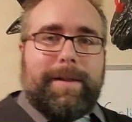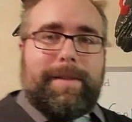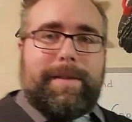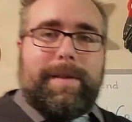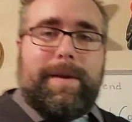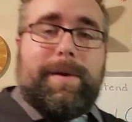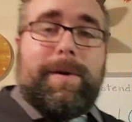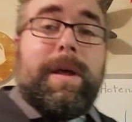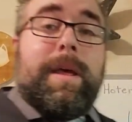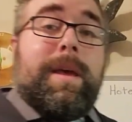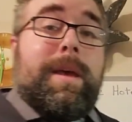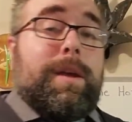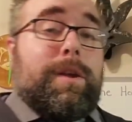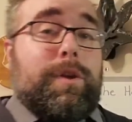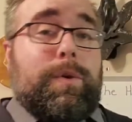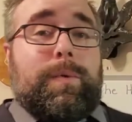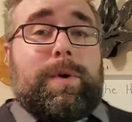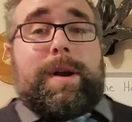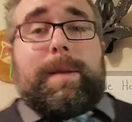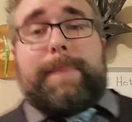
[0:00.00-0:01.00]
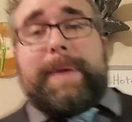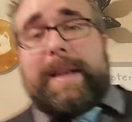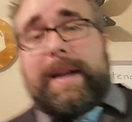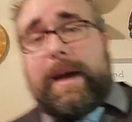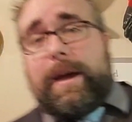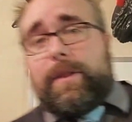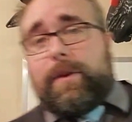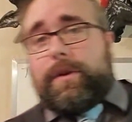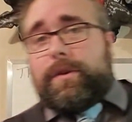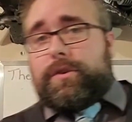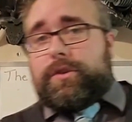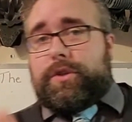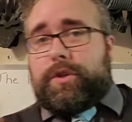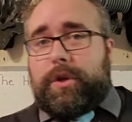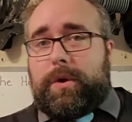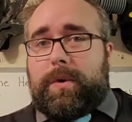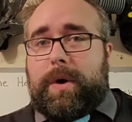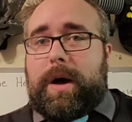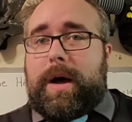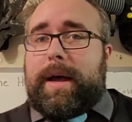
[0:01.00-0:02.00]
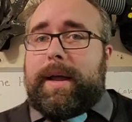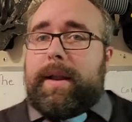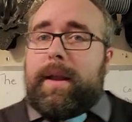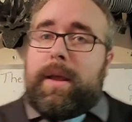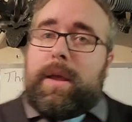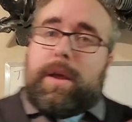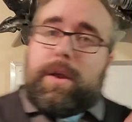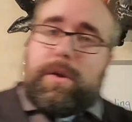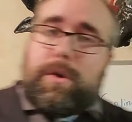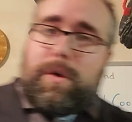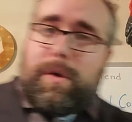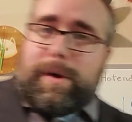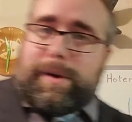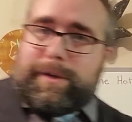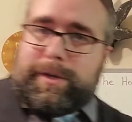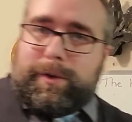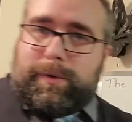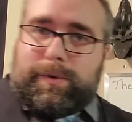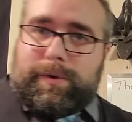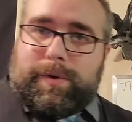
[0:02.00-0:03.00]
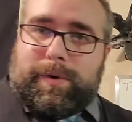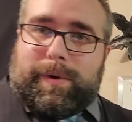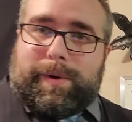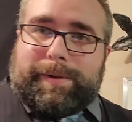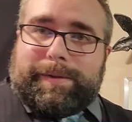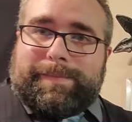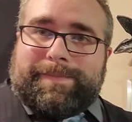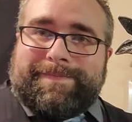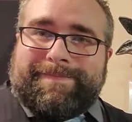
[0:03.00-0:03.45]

So you want to be neither too hot nor too cold.